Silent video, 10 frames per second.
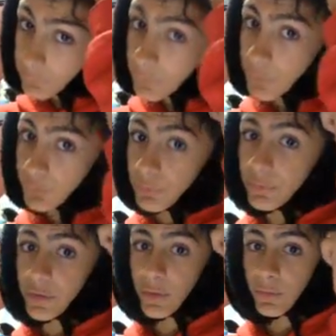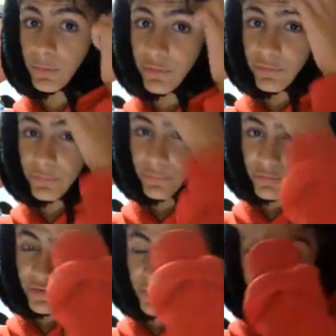isn't
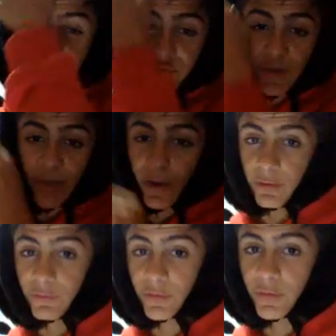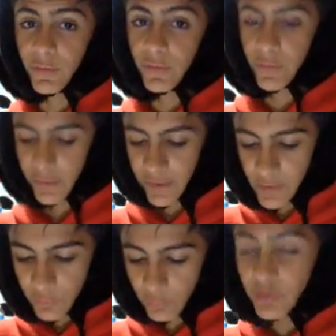he has to take care of her, and
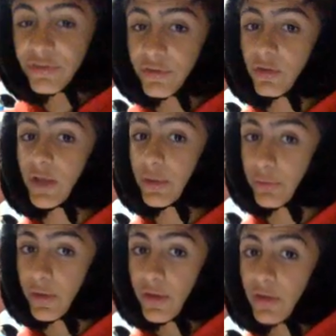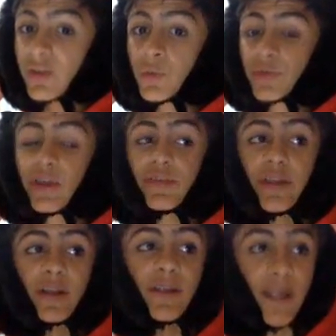works as a clown. He works as
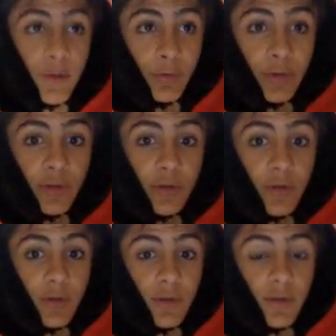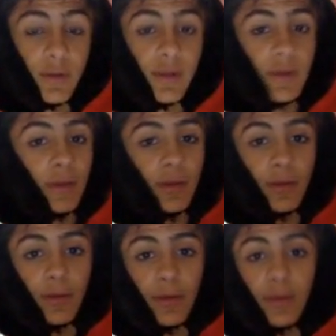a clown,
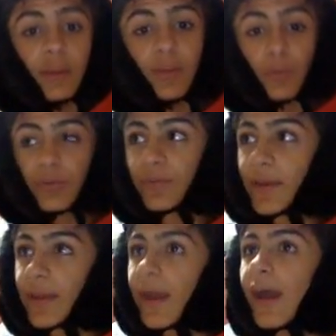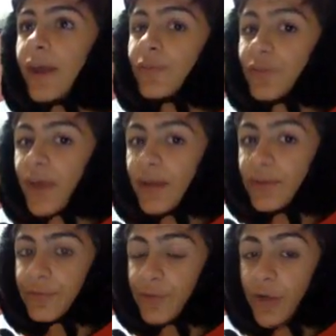and he works in like
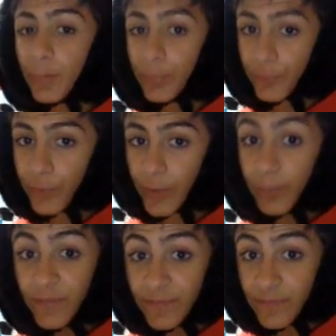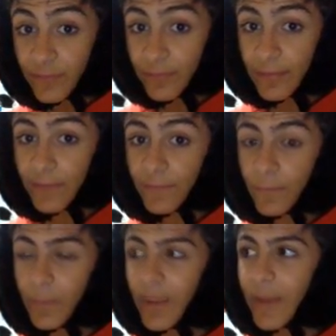advertising for like businesses in
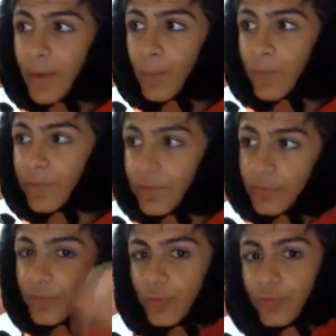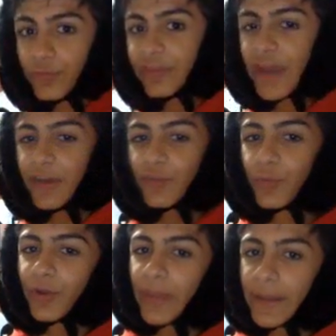the beginning with his sign
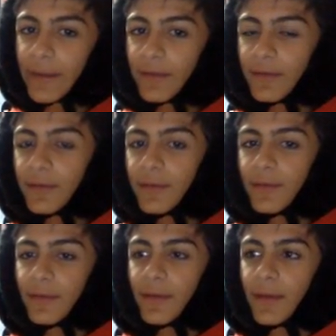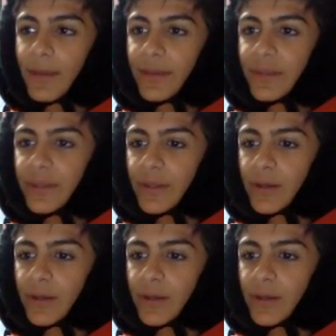twirling, and he